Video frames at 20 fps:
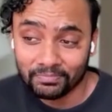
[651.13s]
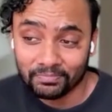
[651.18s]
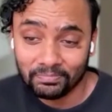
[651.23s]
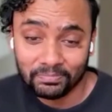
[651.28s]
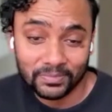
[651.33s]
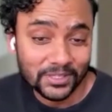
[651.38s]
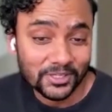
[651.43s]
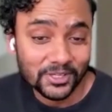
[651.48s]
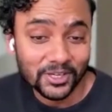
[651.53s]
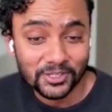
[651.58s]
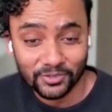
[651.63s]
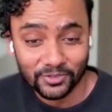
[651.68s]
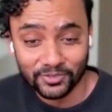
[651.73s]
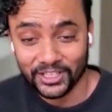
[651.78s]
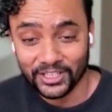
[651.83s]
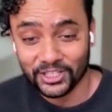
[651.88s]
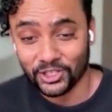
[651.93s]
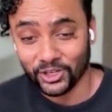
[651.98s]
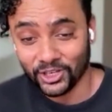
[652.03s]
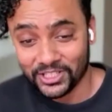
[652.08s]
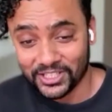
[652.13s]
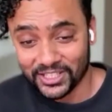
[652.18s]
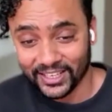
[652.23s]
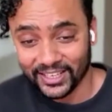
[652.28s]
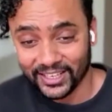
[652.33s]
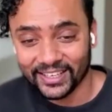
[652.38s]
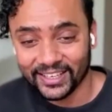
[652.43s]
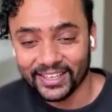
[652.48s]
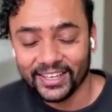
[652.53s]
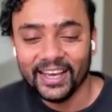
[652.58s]
but it's also very
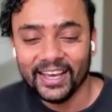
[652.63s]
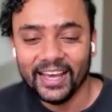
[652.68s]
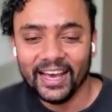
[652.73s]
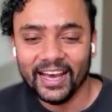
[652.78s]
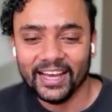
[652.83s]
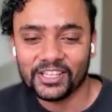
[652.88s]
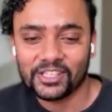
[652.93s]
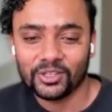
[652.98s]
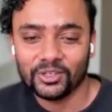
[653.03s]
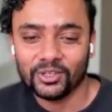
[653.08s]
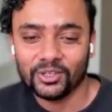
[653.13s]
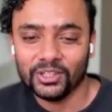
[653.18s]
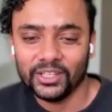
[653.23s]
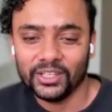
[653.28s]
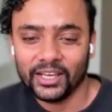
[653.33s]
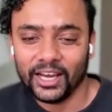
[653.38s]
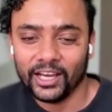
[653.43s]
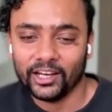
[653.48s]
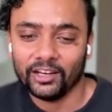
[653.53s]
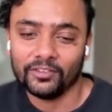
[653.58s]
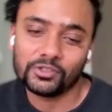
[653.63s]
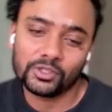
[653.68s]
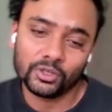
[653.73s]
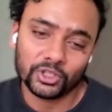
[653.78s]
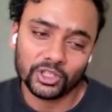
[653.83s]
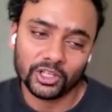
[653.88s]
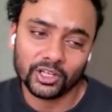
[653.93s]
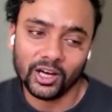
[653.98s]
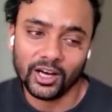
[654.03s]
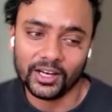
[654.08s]
daunting. And so the kind of
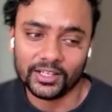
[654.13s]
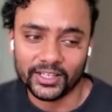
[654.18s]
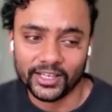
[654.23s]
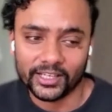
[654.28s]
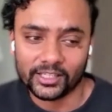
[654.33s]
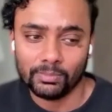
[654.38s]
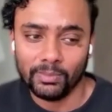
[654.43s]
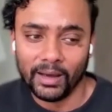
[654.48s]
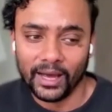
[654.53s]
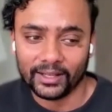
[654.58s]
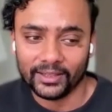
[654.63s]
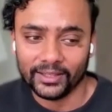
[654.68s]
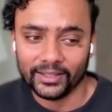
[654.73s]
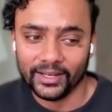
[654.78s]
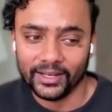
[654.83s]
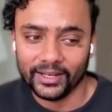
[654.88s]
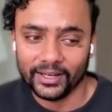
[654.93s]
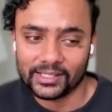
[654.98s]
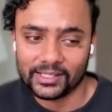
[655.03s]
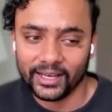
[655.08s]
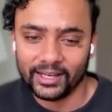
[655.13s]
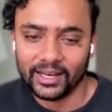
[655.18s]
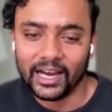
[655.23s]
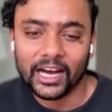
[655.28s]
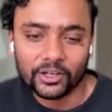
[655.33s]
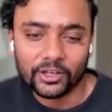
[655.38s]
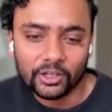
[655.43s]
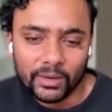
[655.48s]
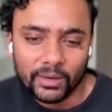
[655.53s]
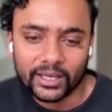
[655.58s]
social context back there is, how do
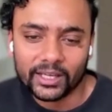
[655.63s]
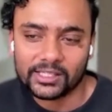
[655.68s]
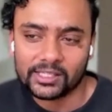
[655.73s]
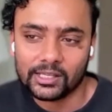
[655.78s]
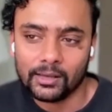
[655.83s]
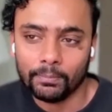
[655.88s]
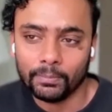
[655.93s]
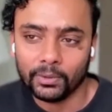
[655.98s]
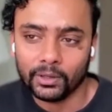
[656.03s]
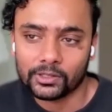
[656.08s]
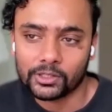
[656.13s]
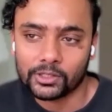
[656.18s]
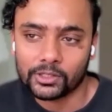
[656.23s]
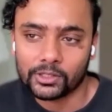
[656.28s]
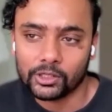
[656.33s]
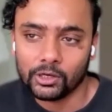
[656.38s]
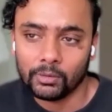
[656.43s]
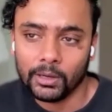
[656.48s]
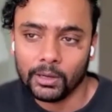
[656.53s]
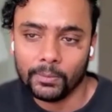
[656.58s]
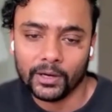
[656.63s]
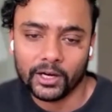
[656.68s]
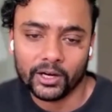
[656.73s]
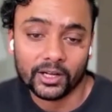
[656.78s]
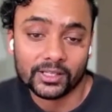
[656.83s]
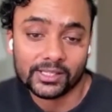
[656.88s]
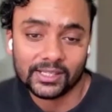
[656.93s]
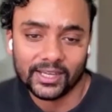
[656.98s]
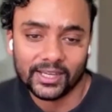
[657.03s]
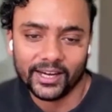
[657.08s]
you make it simple so people are not
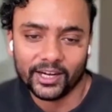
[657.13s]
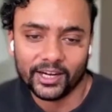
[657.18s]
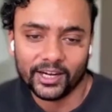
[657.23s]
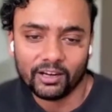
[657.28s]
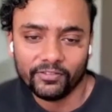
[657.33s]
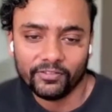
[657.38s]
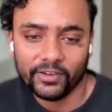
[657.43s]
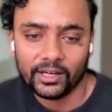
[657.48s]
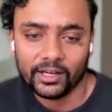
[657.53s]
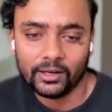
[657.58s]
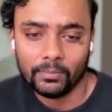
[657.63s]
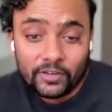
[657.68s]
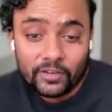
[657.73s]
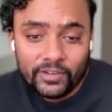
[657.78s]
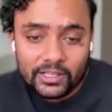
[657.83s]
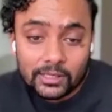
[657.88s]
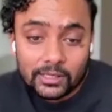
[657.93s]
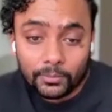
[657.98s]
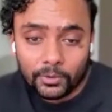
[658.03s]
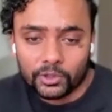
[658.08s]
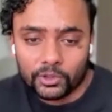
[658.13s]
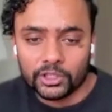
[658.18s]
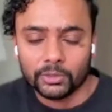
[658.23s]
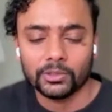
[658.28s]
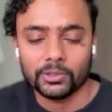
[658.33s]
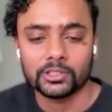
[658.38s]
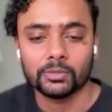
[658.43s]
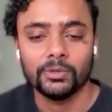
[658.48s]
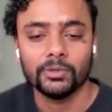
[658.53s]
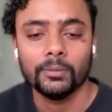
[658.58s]
scared of it? It feels
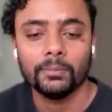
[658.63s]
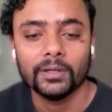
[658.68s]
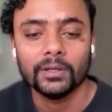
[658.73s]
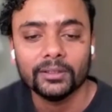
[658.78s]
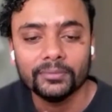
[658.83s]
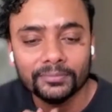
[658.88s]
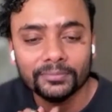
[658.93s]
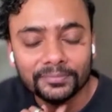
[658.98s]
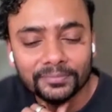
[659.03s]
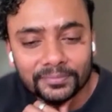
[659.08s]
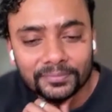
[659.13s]
approachable to people.